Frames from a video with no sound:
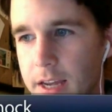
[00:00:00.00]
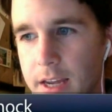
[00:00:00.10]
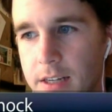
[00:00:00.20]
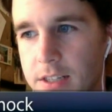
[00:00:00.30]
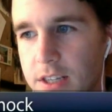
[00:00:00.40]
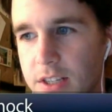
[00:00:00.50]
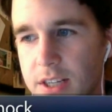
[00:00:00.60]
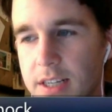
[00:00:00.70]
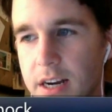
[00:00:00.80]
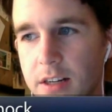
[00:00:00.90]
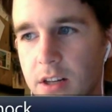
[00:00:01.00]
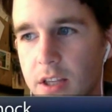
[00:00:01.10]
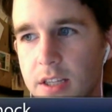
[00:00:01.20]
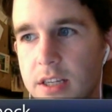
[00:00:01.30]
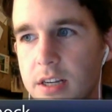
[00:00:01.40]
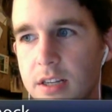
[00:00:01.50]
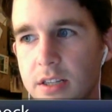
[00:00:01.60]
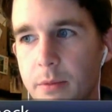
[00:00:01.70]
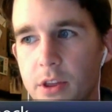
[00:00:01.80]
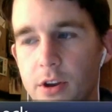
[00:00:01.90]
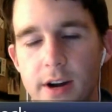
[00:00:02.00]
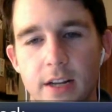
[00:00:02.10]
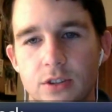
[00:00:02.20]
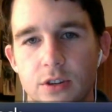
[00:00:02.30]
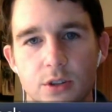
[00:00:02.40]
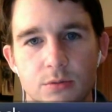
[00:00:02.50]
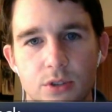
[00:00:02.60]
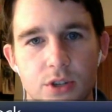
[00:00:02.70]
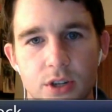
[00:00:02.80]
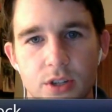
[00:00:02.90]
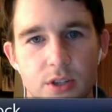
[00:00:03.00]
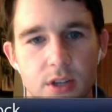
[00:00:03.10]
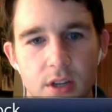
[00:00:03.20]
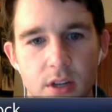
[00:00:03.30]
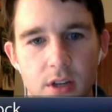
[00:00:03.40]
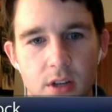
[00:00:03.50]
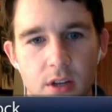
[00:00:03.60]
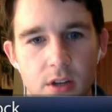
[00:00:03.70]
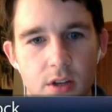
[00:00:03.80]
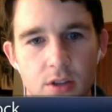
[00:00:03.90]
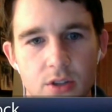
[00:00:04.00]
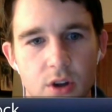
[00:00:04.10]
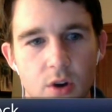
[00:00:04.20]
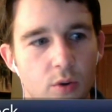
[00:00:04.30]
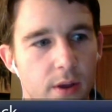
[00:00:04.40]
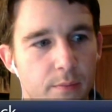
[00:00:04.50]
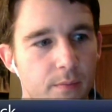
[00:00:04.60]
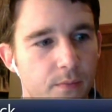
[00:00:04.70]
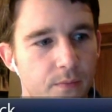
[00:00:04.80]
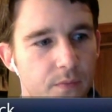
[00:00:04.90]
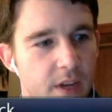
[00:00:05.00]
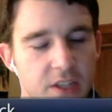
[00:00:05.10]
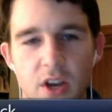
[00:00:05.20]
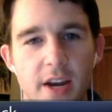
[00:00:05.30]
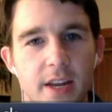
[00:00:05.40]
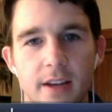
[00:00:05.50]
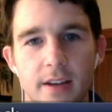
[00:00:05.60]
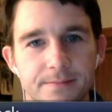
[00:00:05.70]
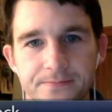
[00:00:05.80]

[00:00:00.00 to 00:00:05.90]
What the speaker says: And to sit down and to listen to some of their answers was just so exciting.